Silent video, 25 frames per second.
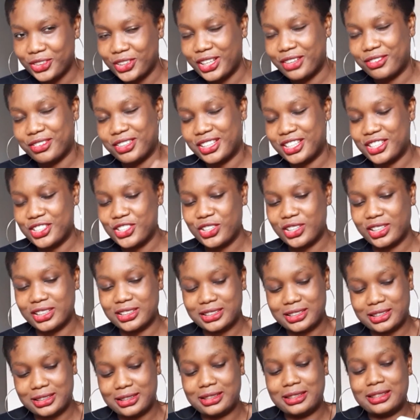everything
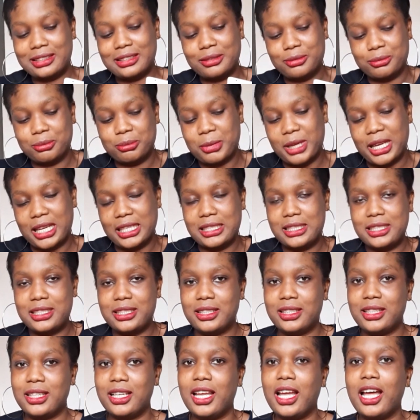just match.
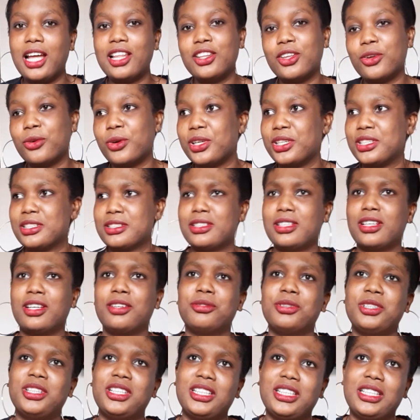Outdoor weddings are
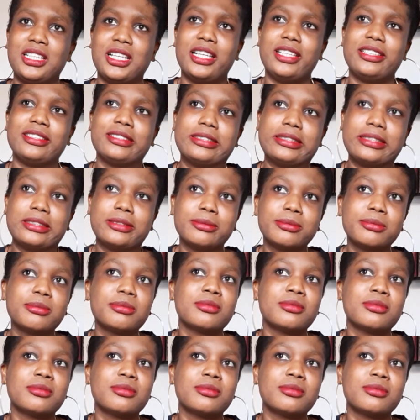really nice.